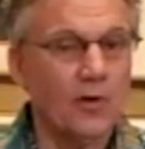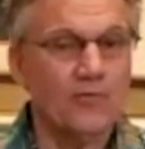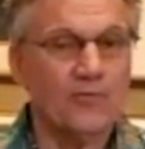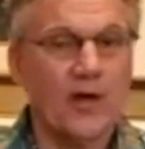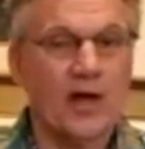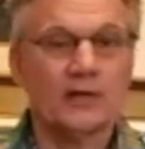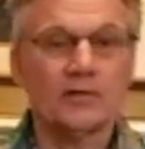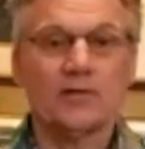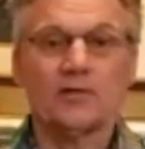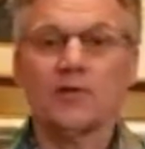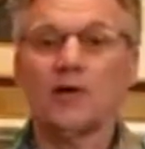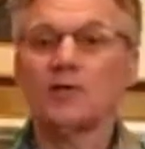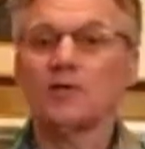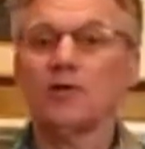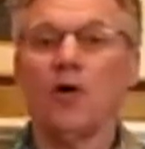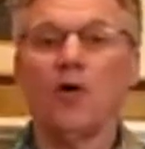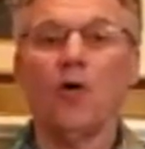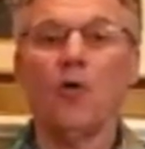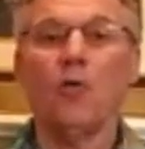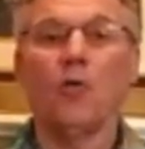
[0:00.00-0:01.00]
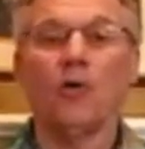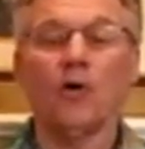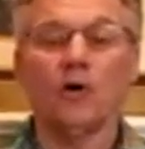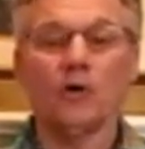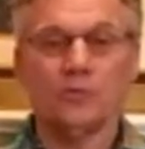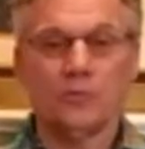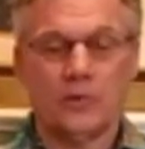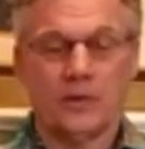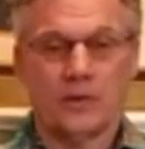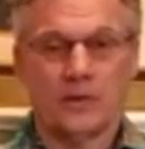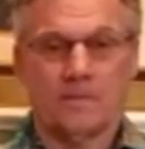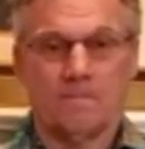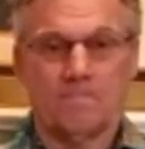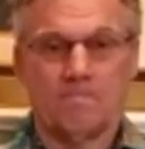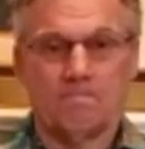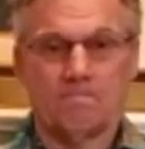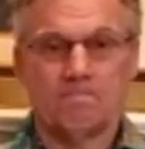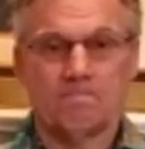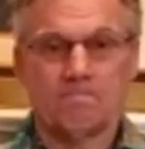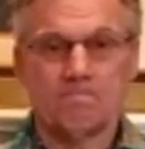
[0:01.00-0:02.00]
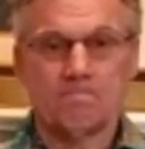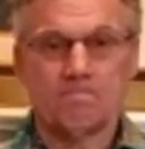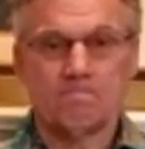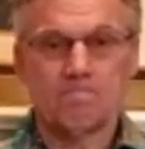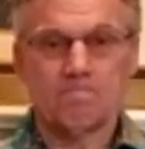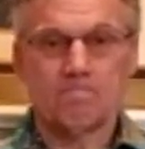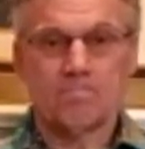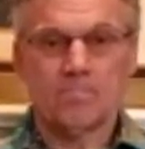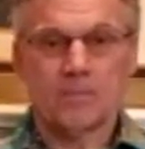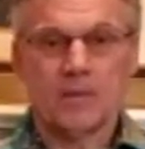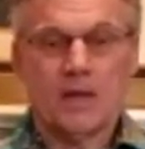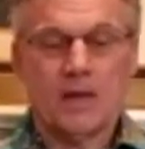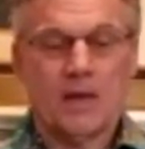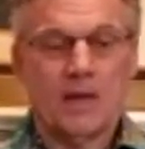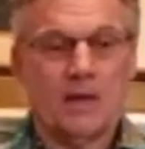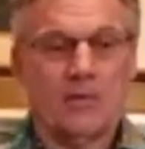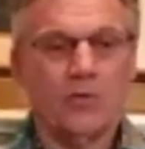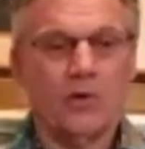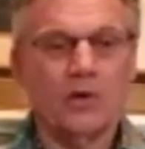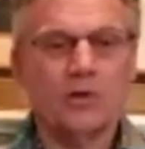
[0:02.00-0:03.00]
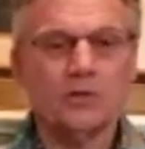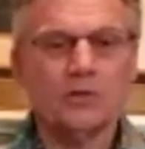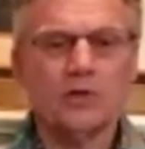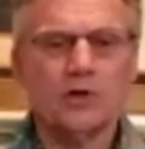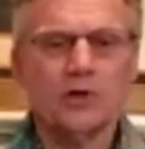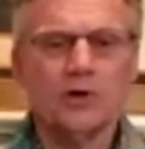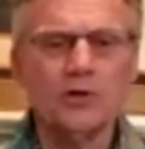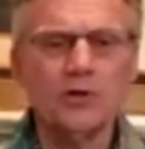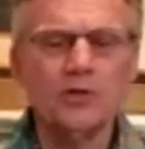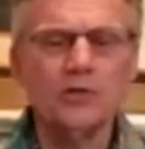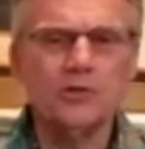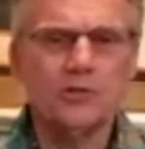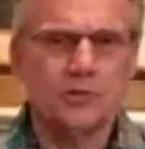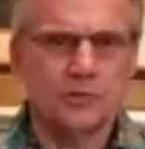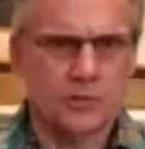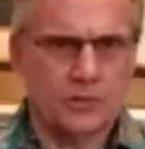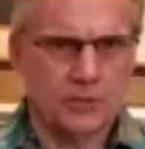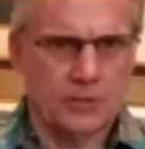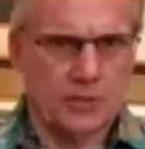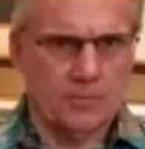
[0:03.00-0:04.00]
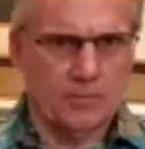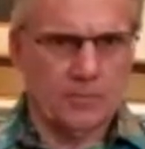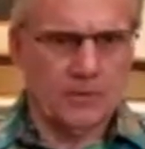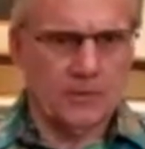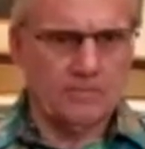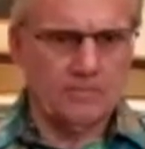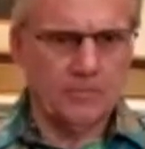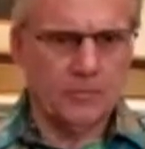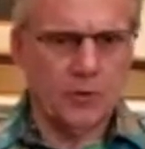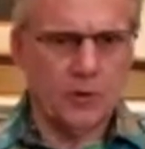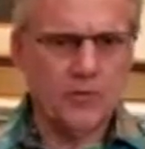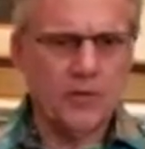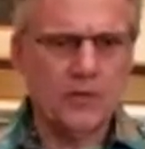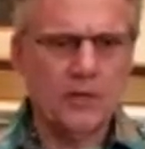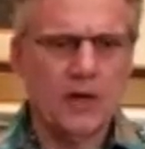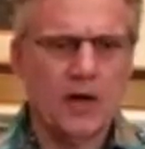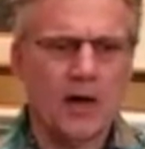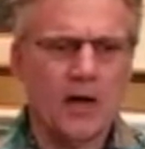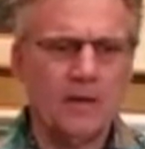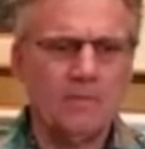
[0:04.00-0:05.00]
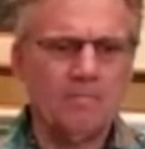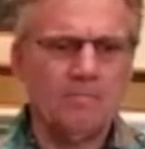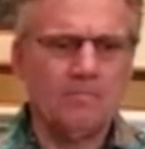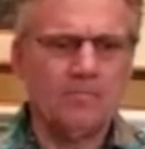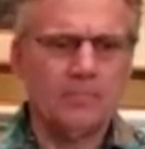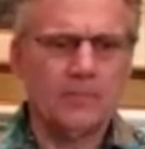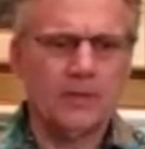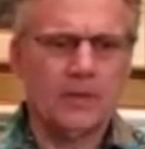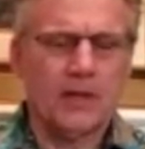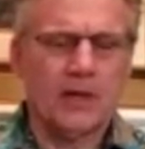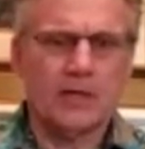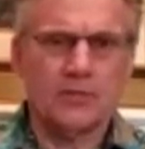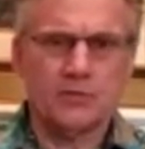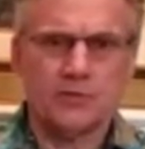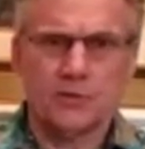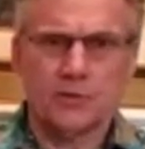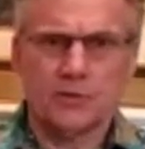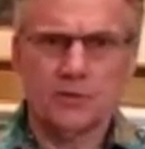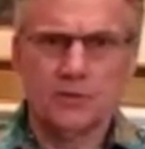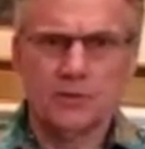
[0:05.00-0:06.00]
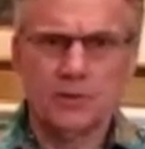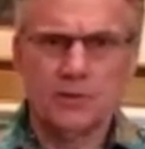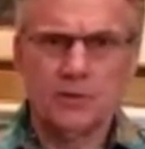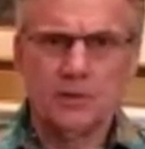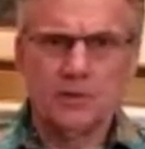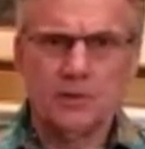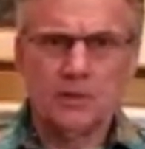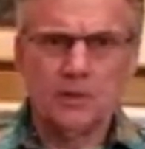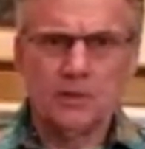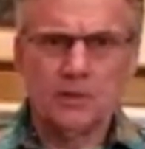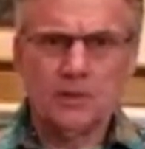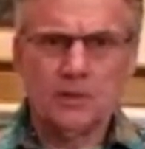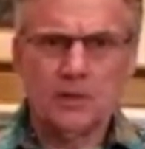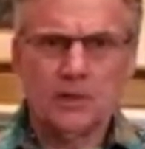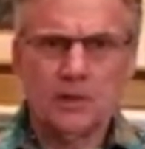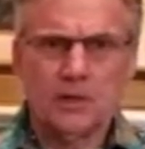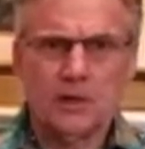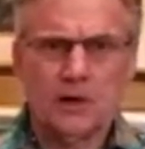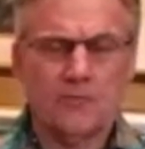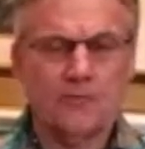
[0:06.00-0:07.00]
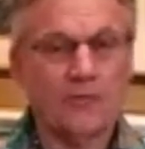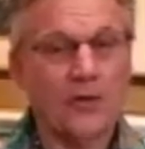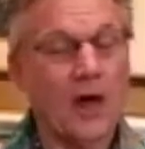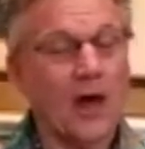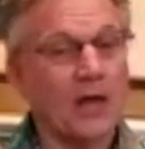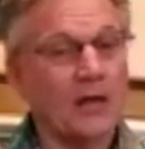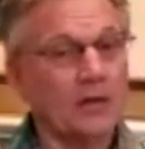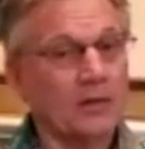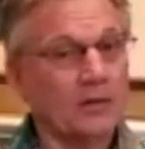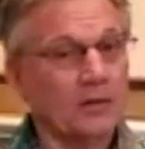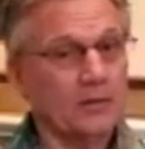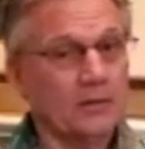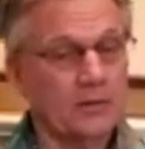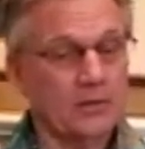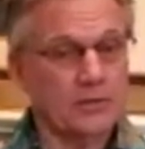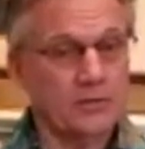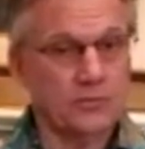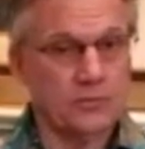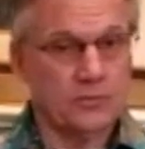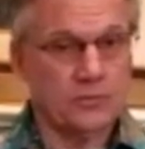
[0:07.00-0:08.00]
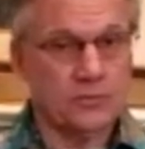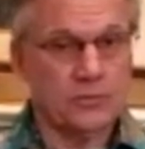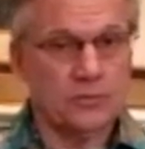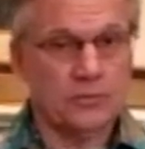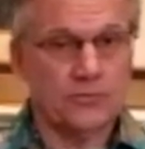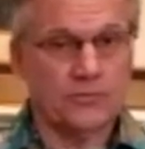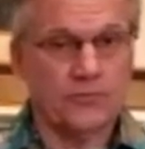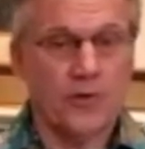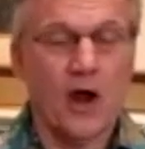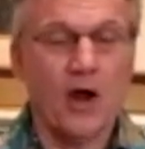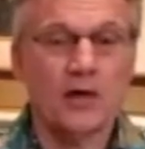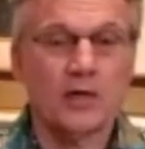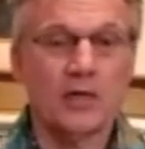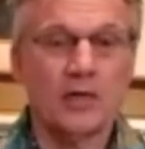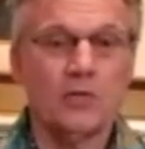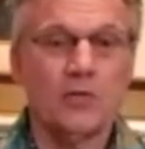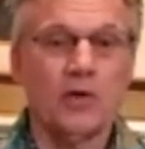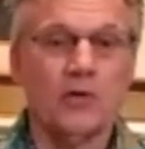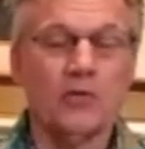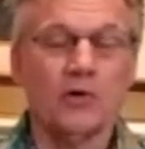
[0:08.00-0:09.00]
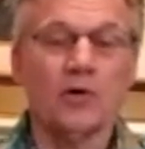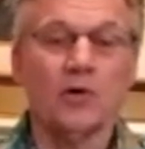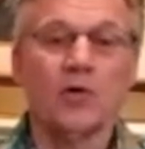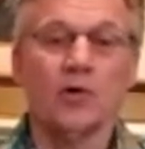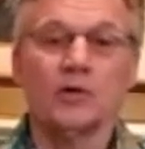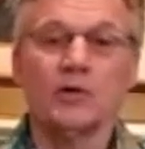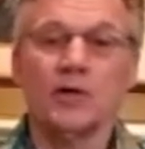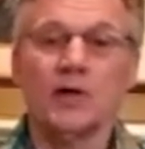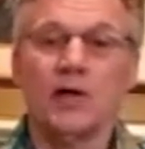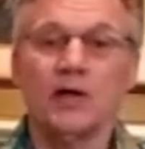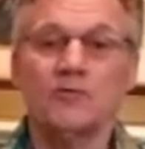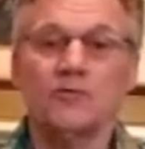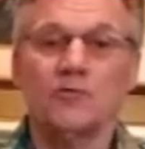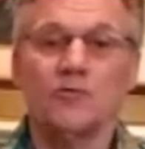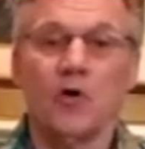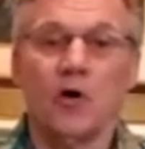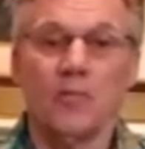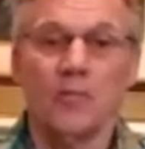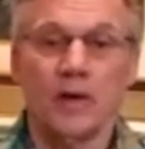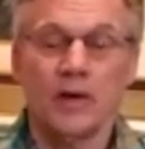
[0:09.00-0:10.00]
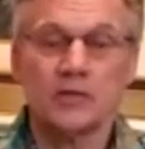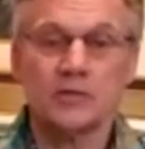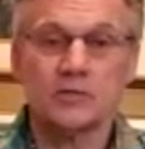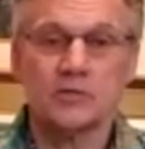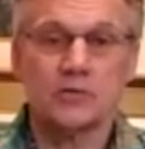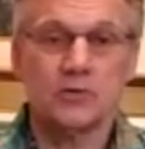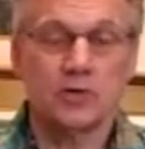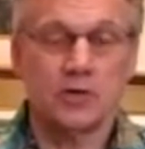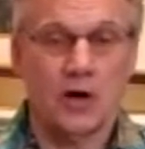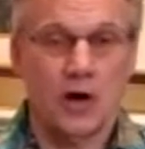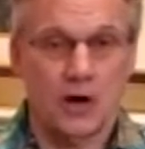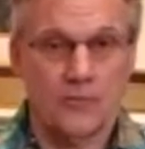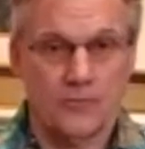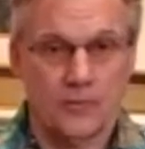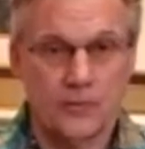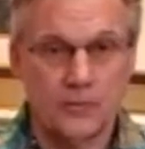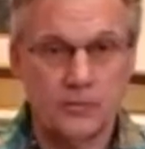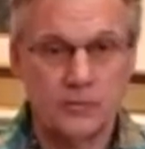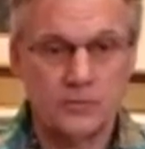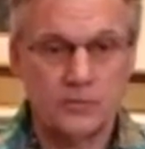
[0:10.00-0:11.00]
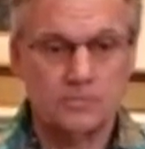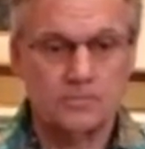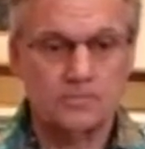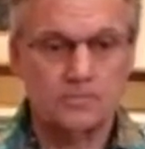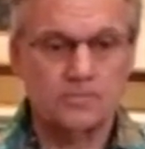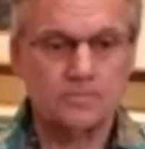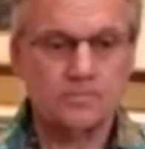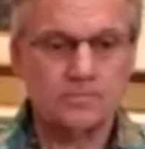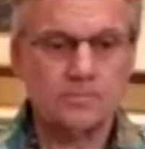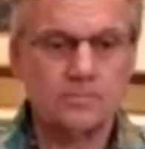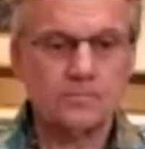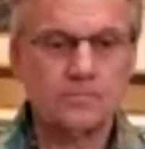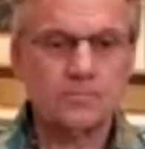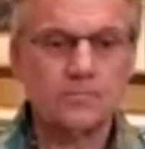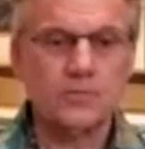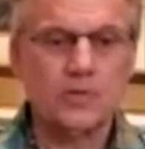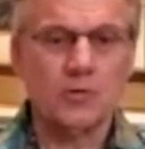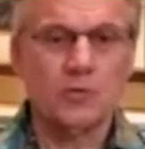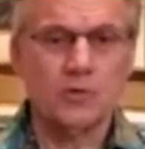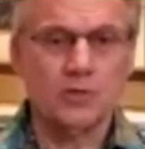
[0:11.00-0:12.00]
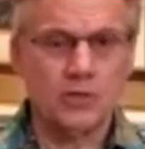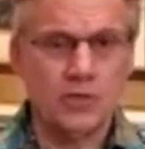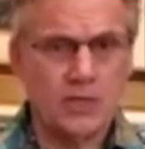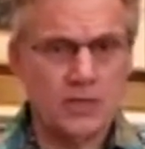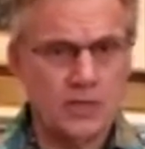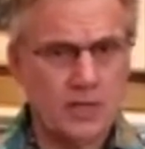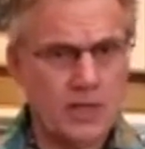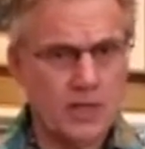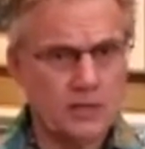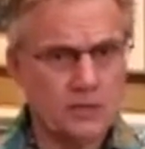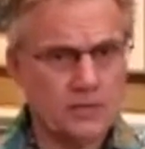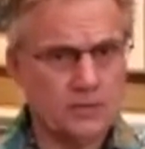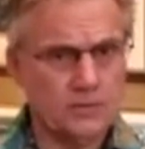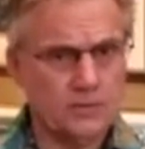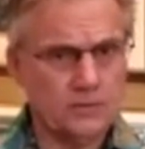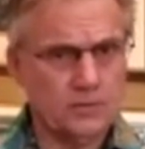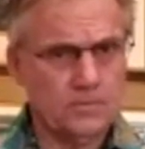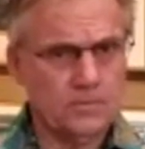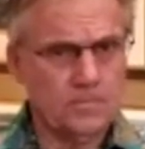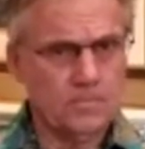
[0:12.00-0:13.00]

In fact, I think the whole world will. And I want to encourage you in something. Dorothy and I canceled uh, a flight this Friday. We were going to Andrew Wommack's to a conference, which they canceled.